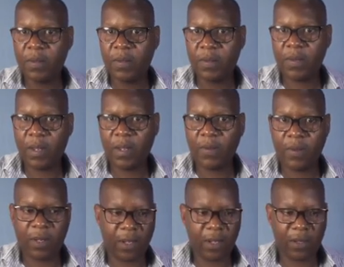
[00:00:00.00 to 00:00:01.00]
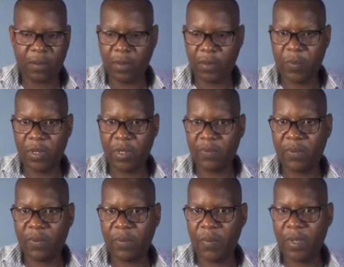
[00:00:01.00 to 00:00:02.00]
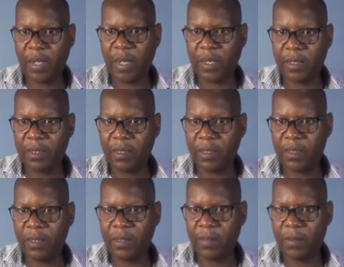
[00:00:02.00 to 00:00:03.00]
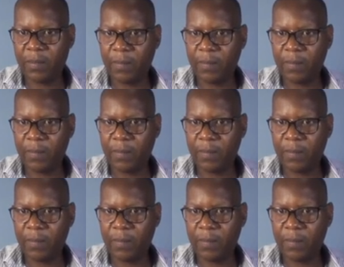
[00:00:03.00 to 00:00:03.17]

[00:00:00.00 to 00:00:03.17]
Now I can copy this formula like this.